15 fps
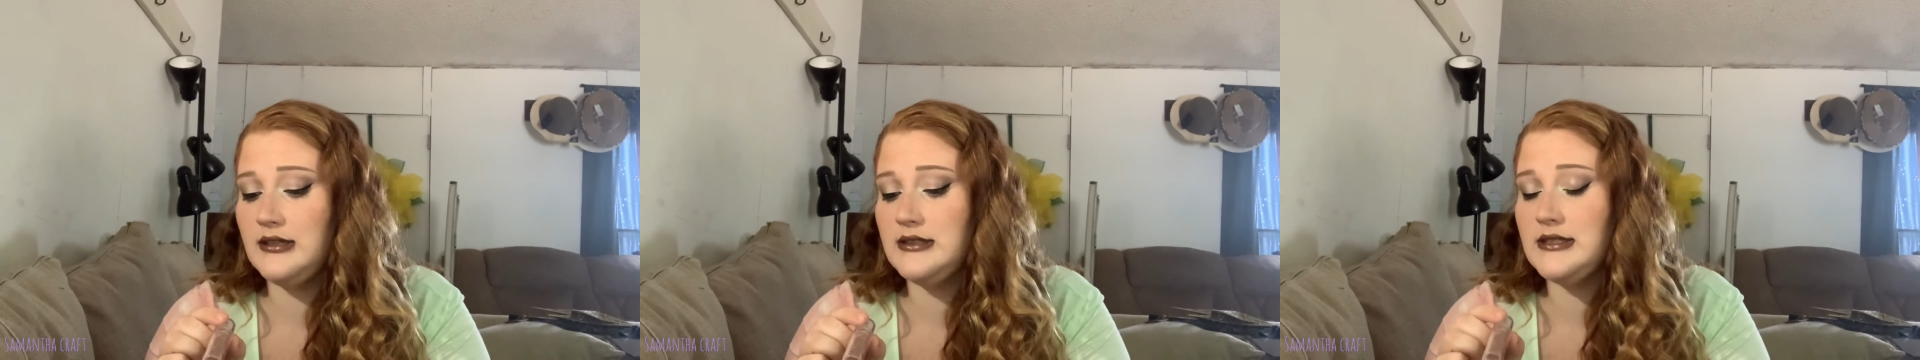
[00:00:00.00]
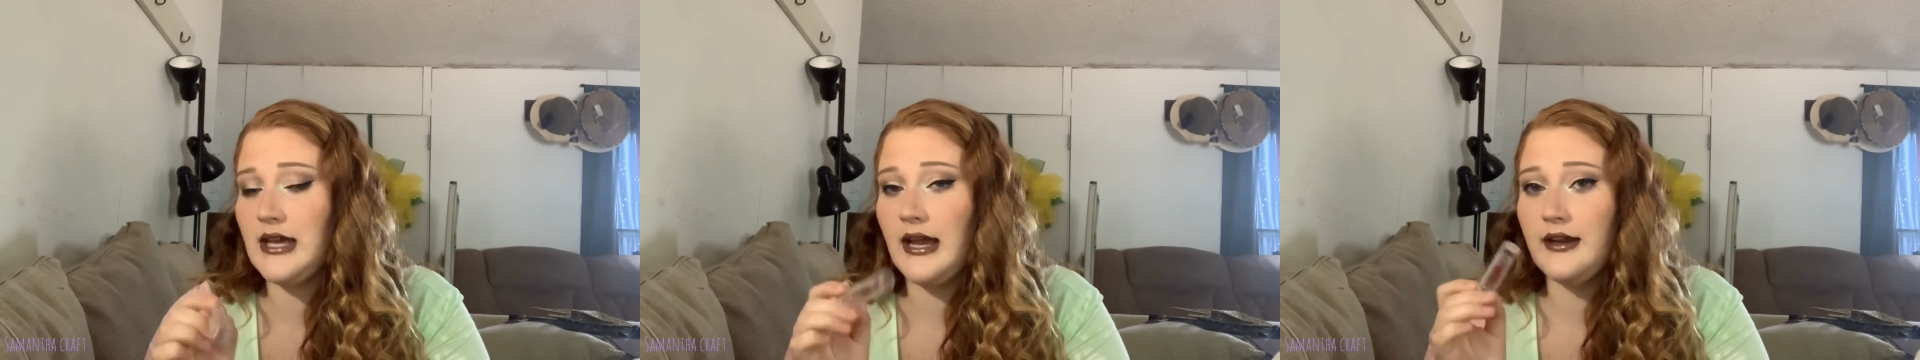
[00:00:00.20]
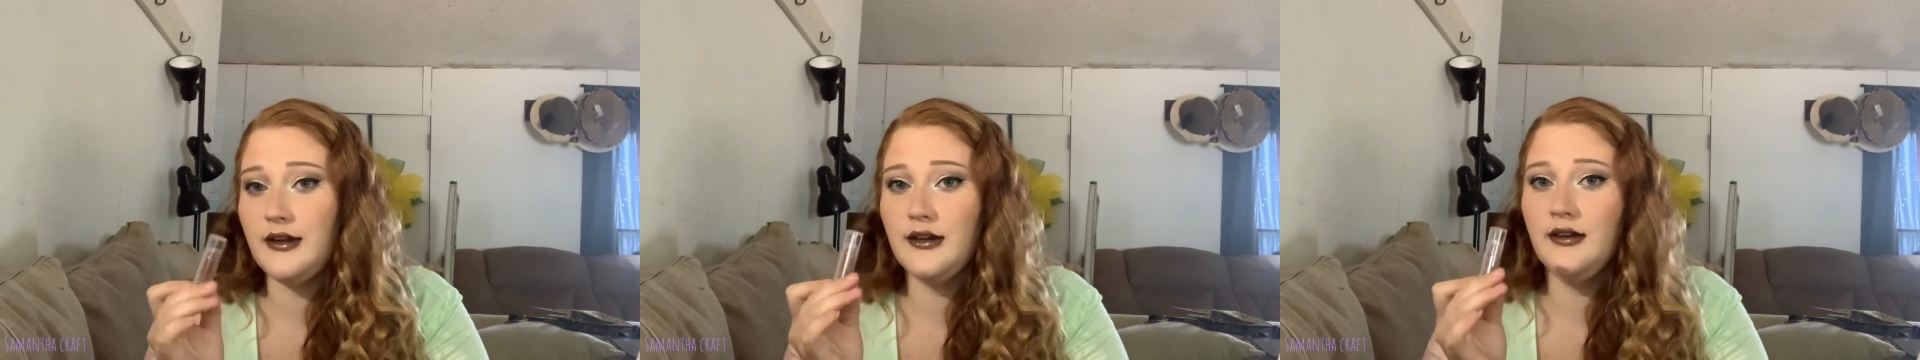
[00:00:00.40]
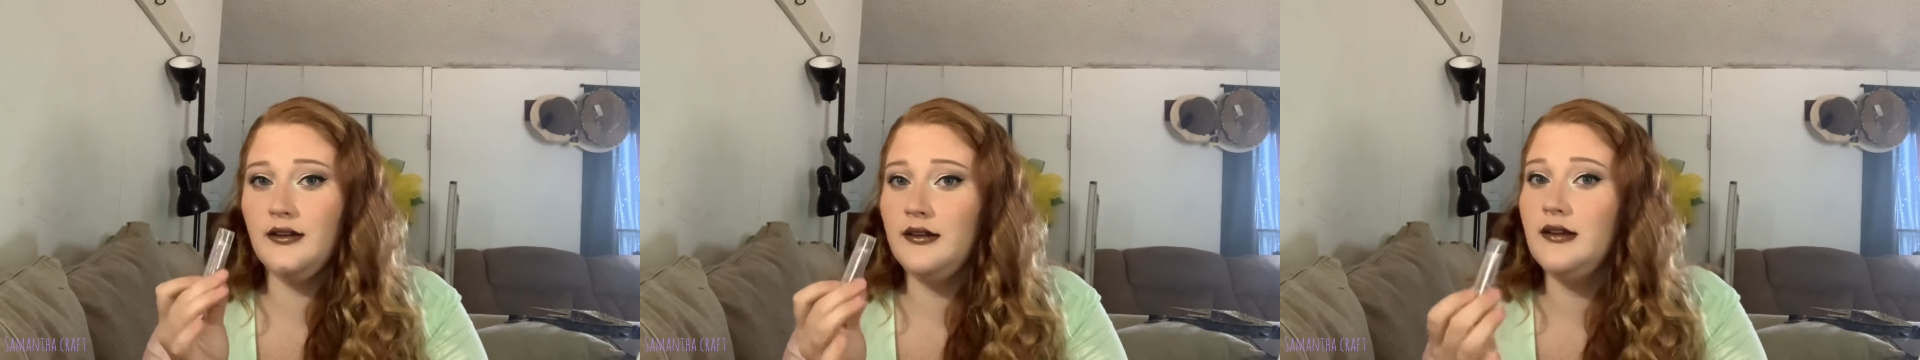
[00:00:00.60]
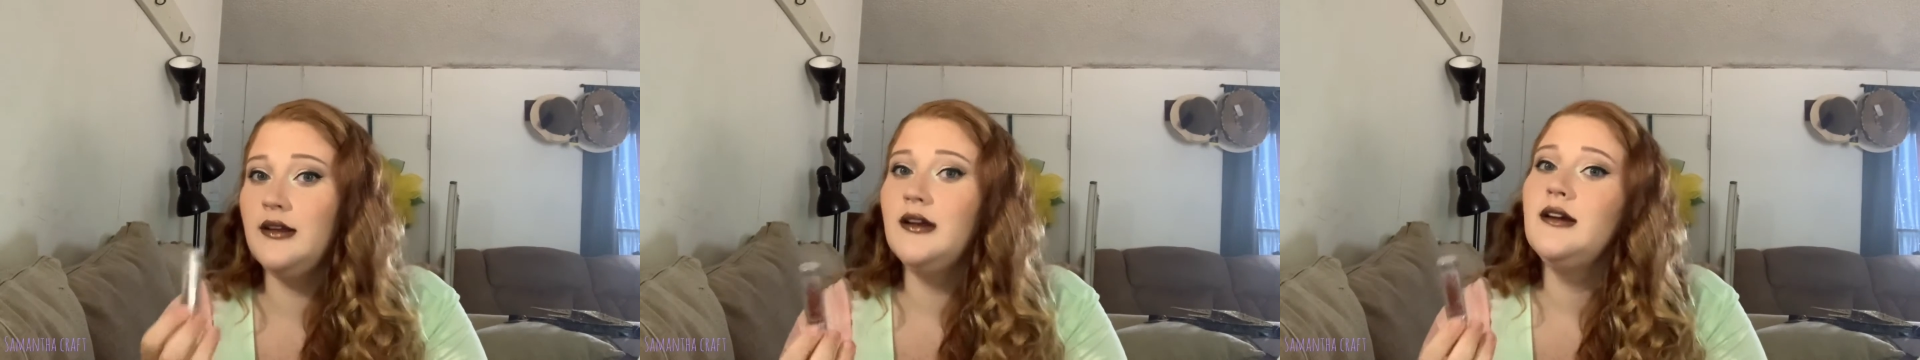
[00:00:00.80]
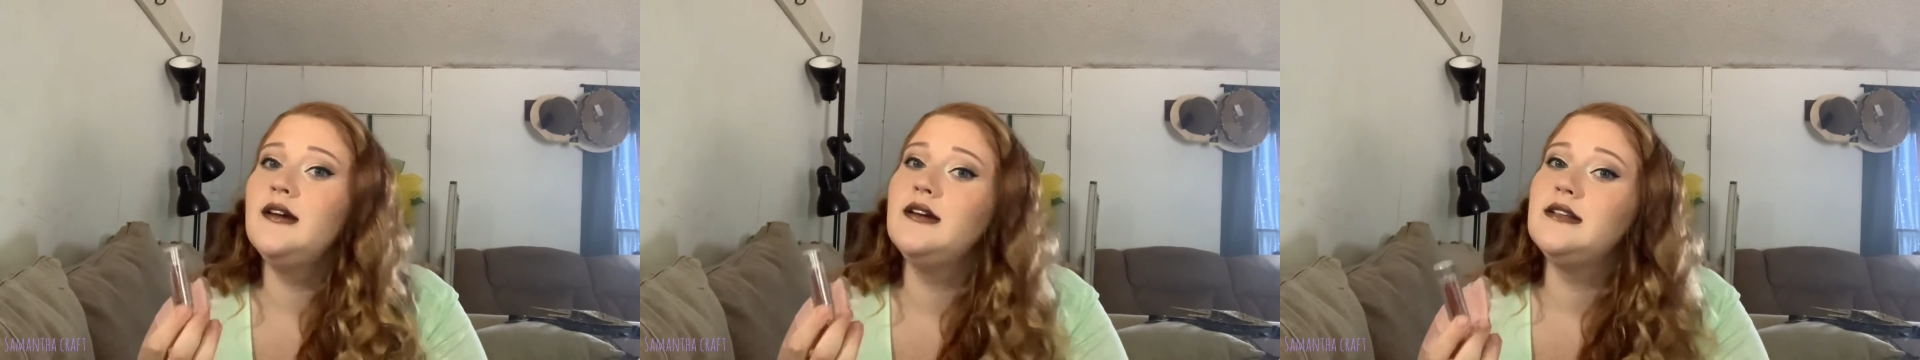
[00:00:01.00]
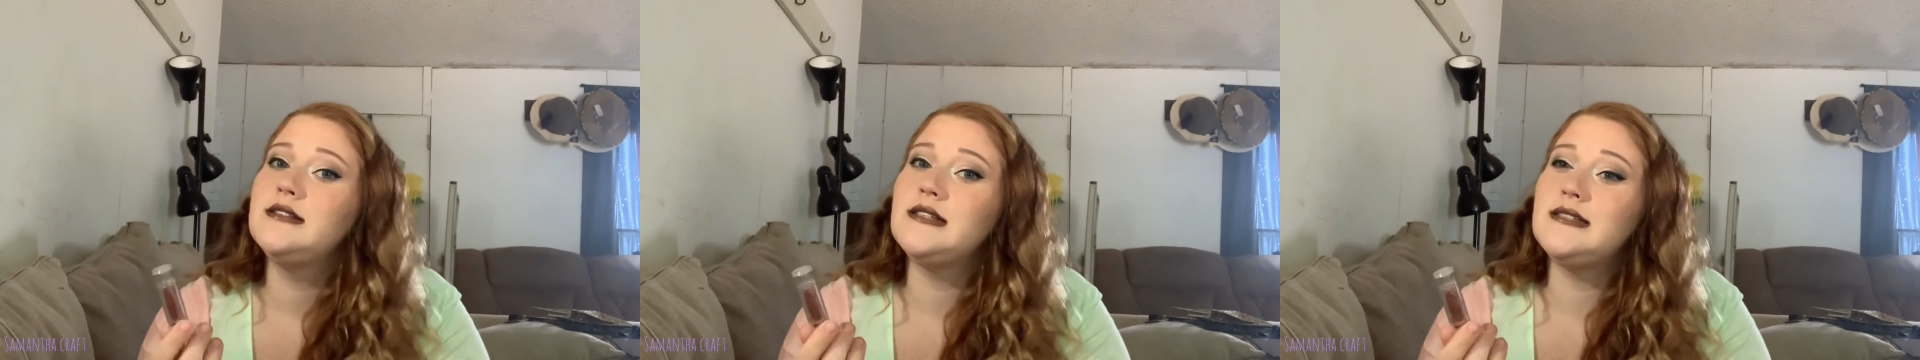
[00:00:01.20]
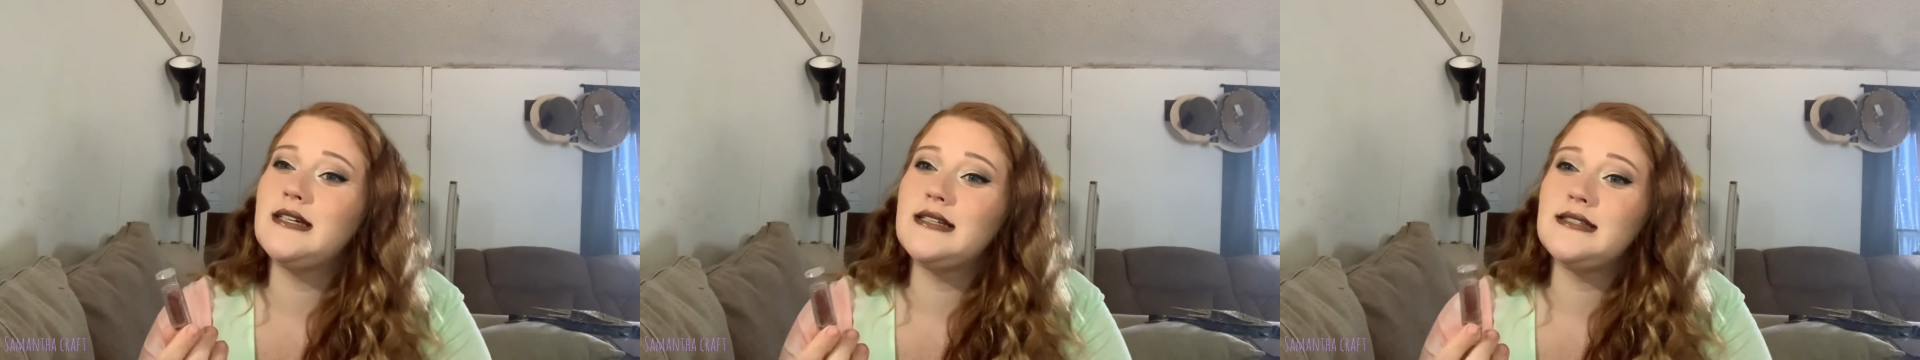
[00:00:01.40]
Cider to
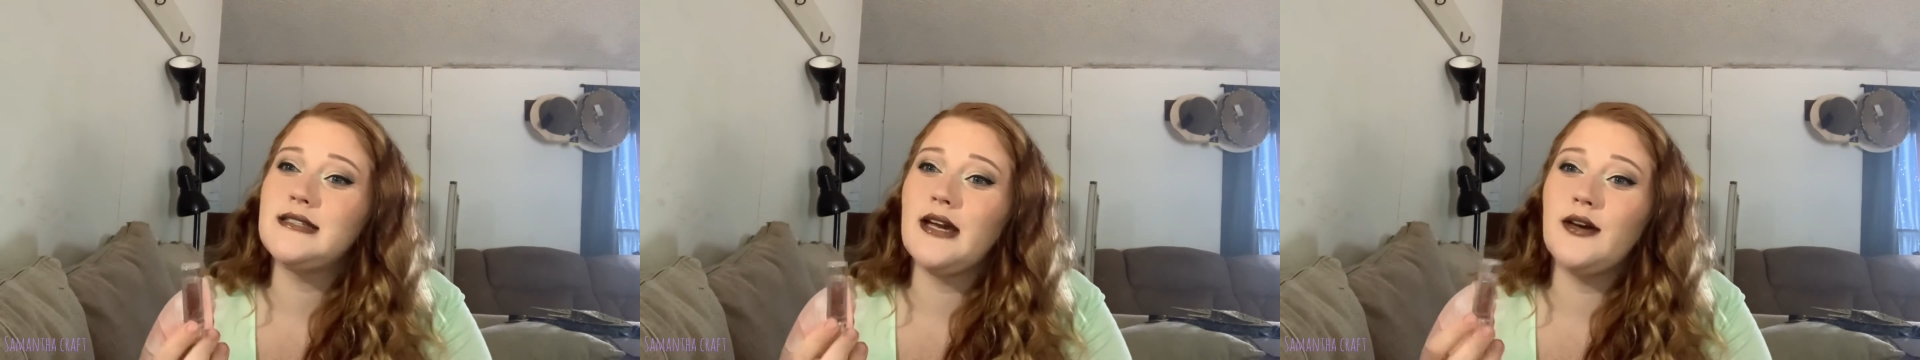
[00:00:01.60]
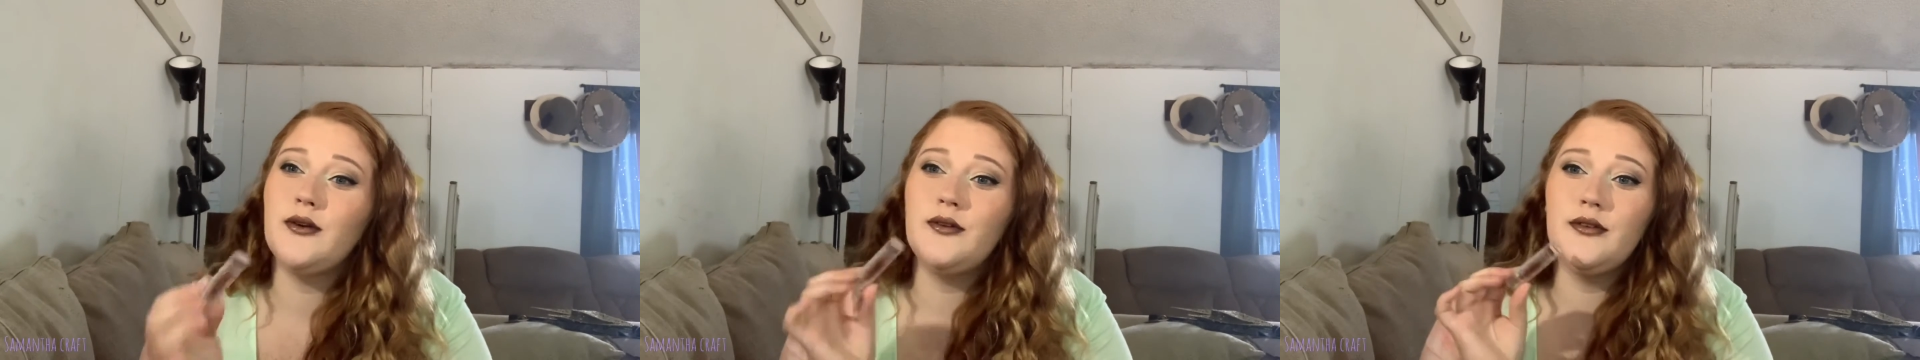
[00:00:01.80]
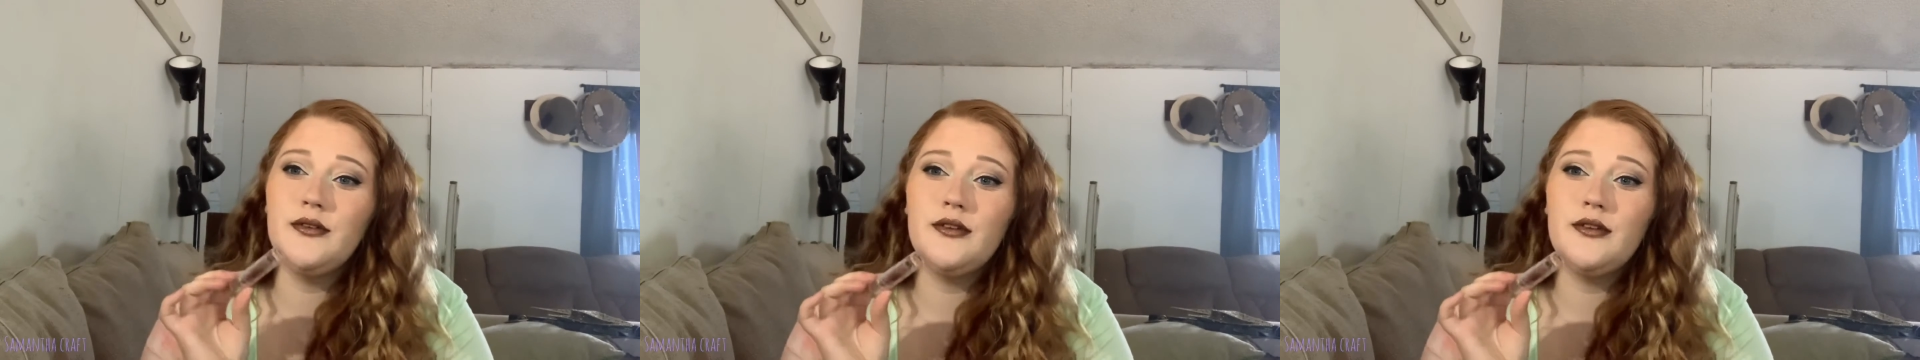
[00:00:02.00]
test out.